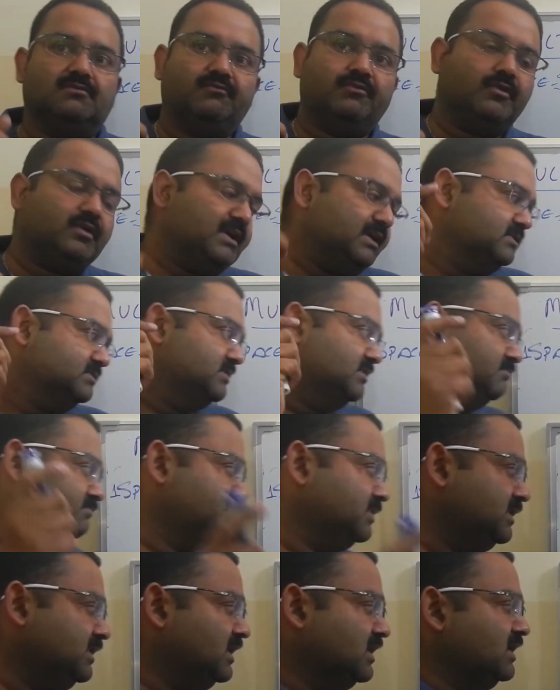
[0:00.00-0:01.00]
For
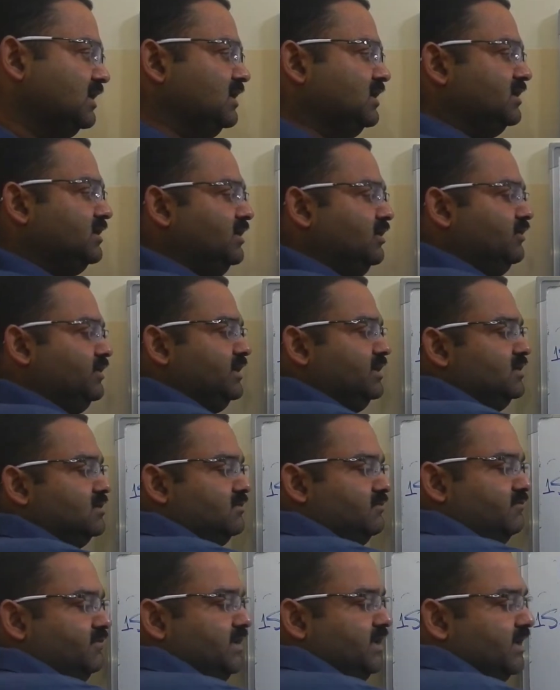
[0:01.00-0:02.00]
example, now
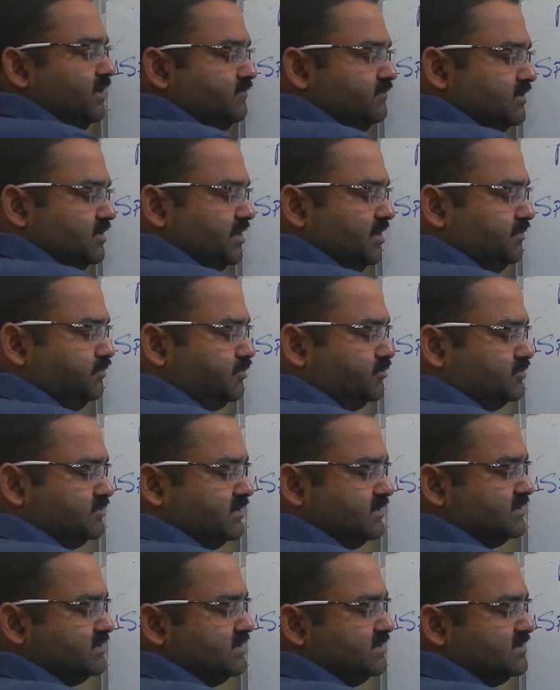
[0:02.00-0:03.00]
here we have three
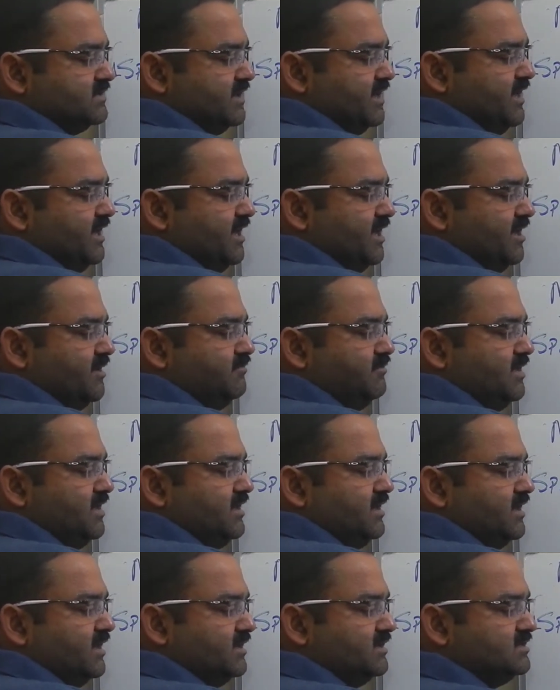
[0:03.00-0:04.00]
processes A,
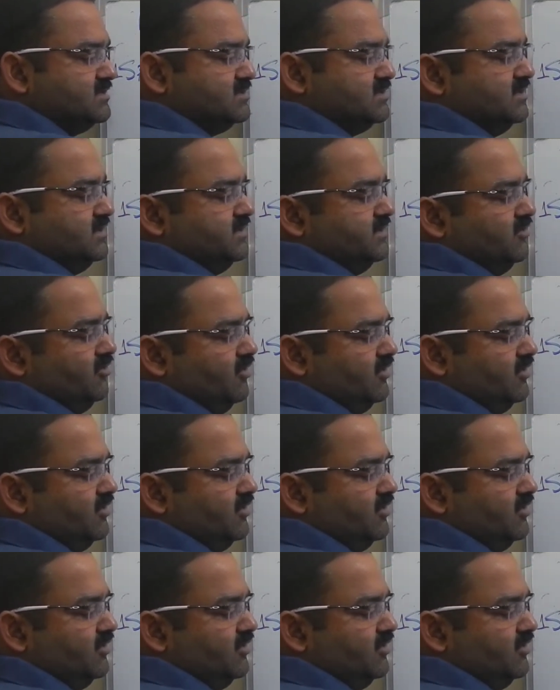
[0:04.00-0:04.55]
B and C.